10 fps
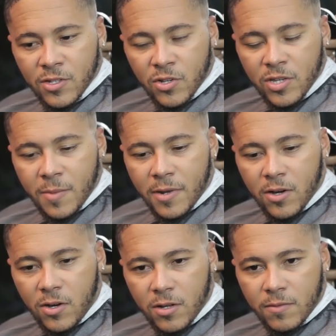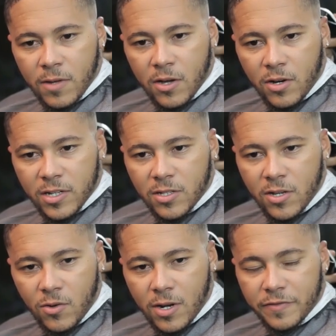So yeah, man, I got
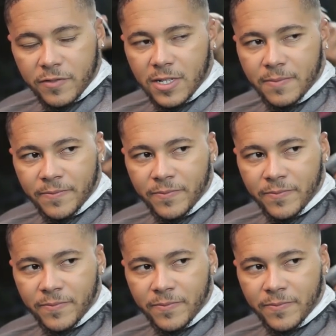eternal love for him.